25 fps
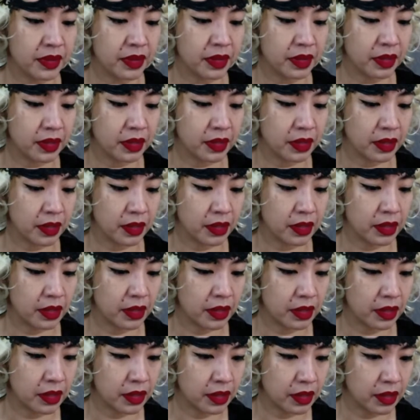
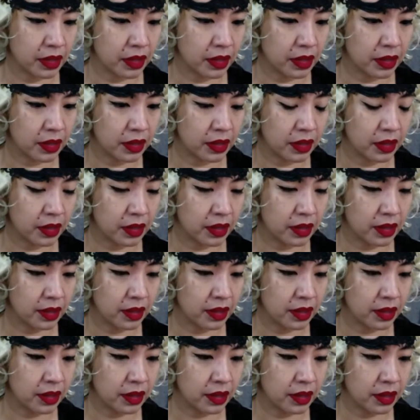
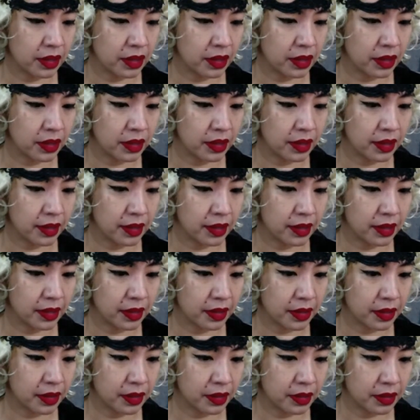
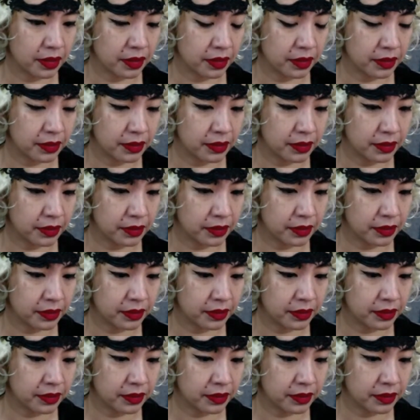
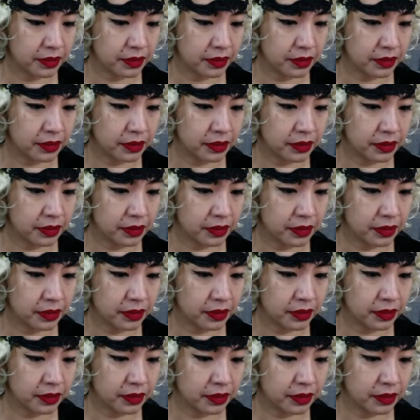
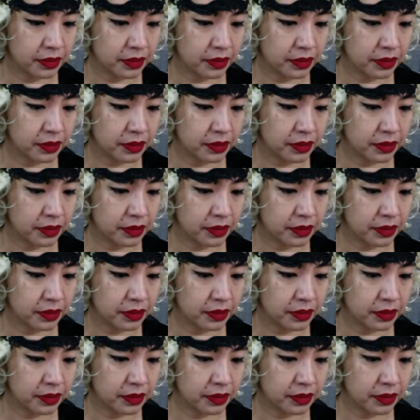(silence)